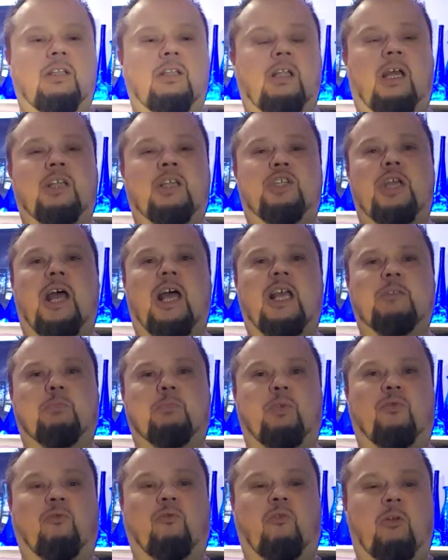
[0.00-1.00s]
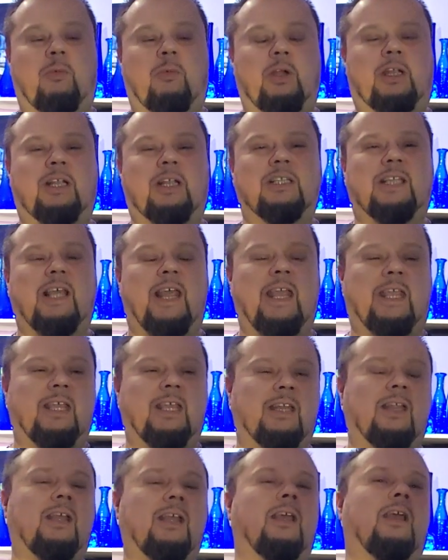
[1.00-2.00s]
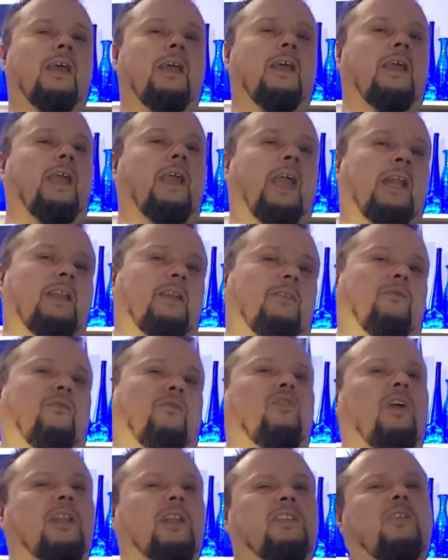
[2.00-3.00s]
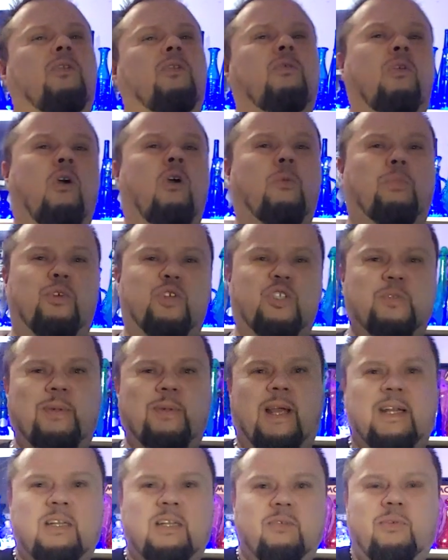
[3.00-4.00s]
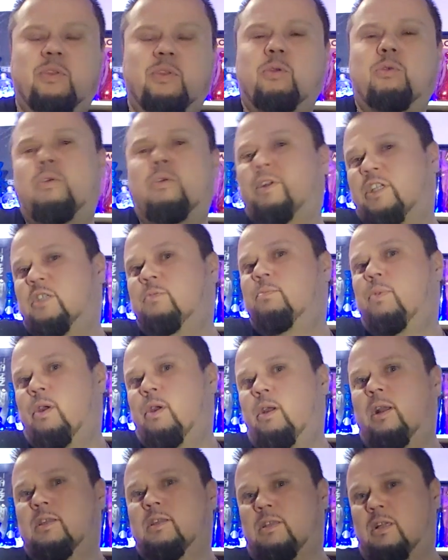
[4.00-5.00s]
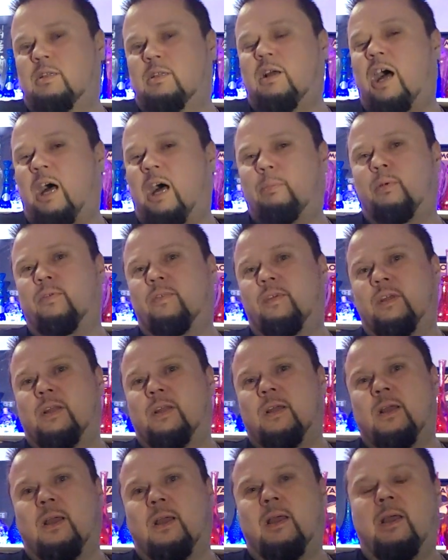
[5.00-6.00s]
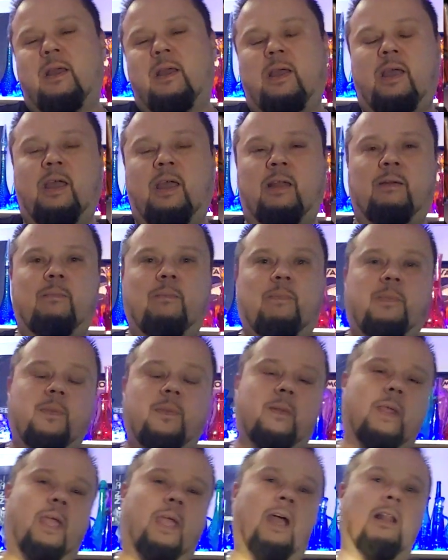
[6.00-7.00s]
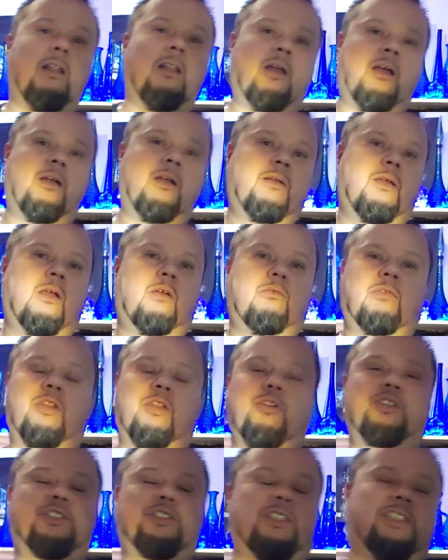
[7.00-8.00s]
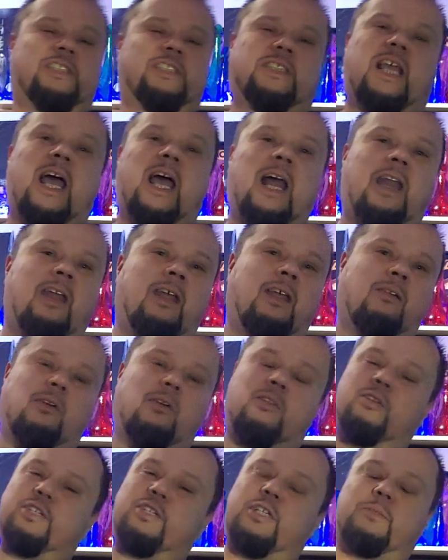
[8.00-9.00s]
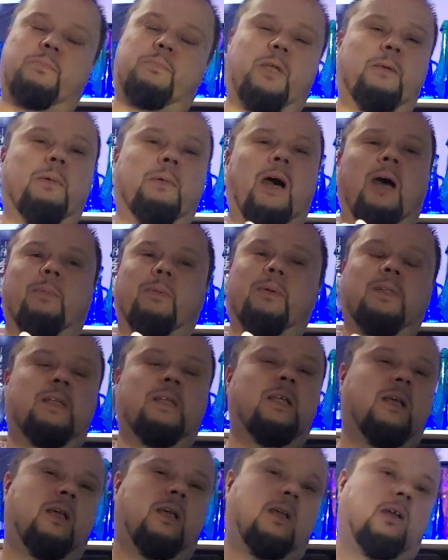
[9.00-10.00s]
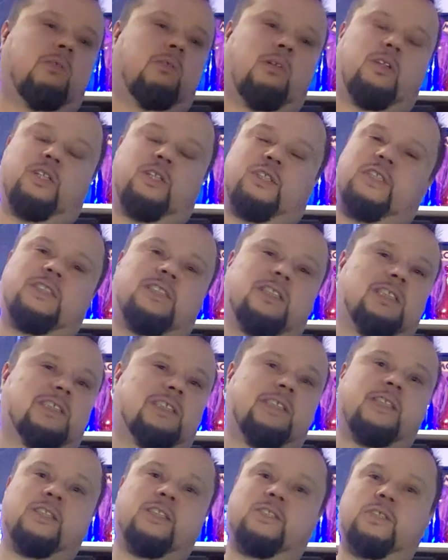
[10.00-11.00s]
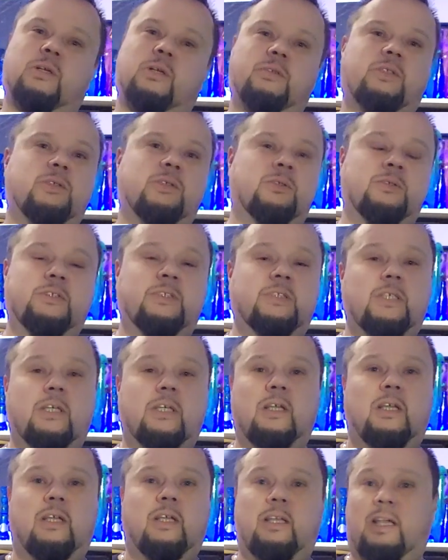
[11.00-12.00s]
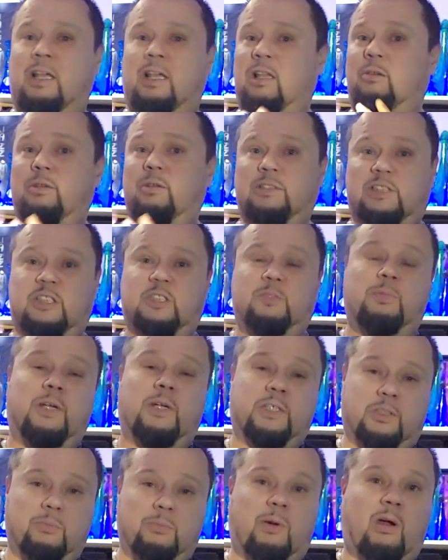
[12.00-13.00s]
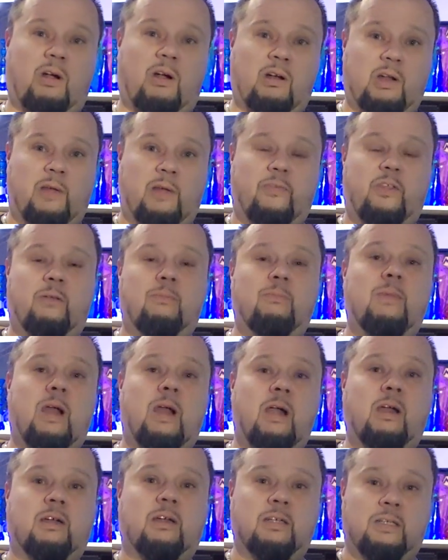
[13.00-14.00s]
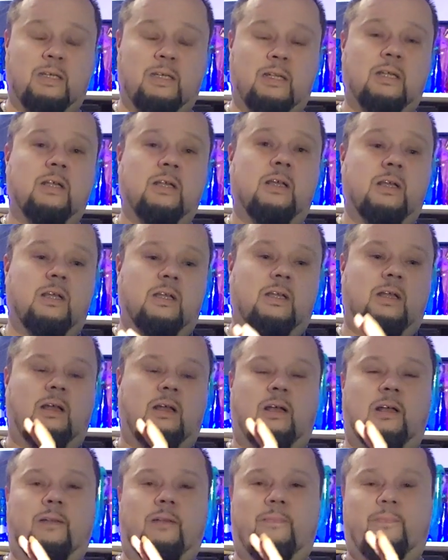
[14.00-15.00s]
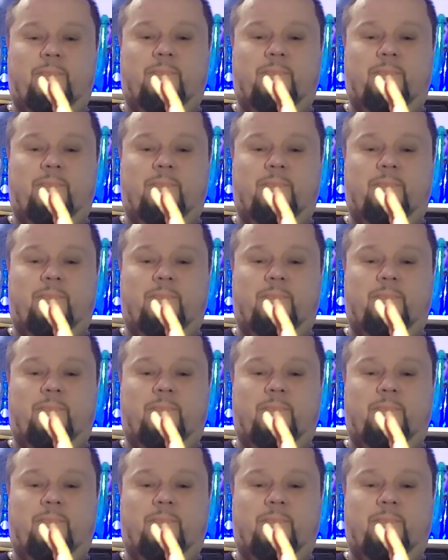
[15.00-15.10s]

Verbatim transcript: a jazz performer can take it and inflect their own perspective and their own experience on top of it. And Ella, whether she's scatting, whether she's bebopping, whether she's just singing show tunes, Ella was a special part of the American uh,